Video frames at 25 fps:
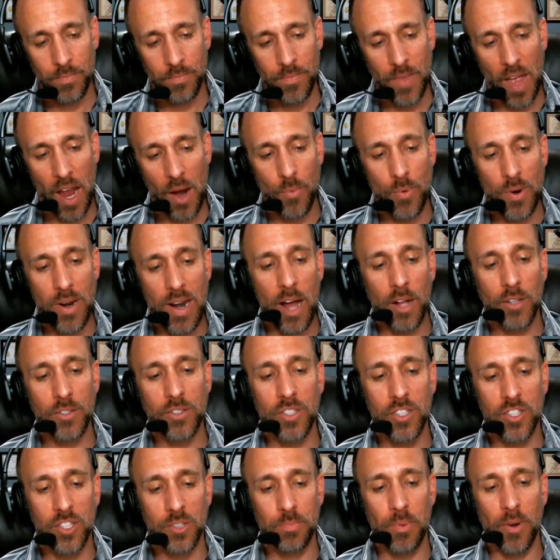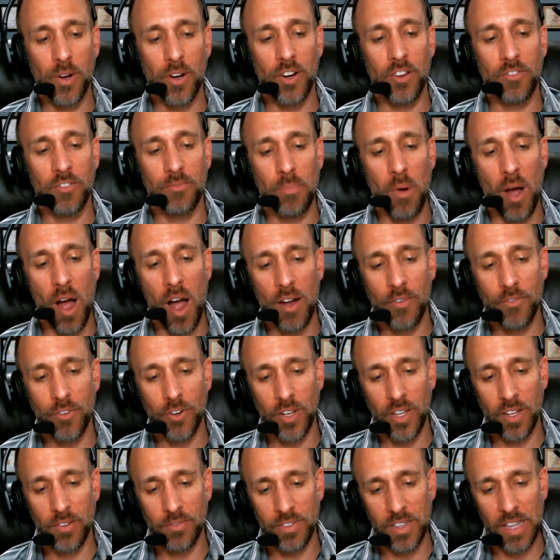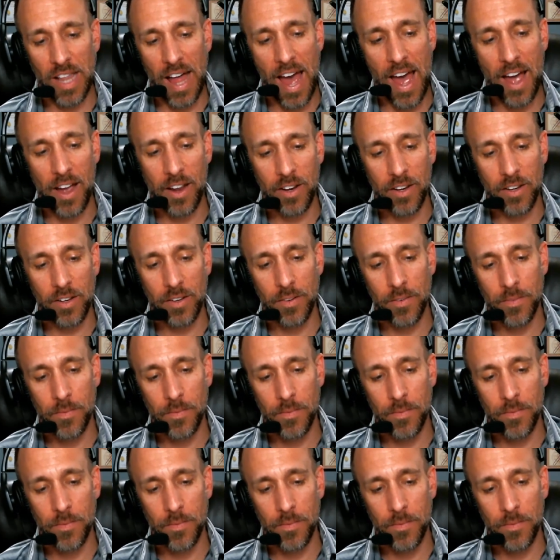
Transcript: I renounce the spirit of poverty, of lack,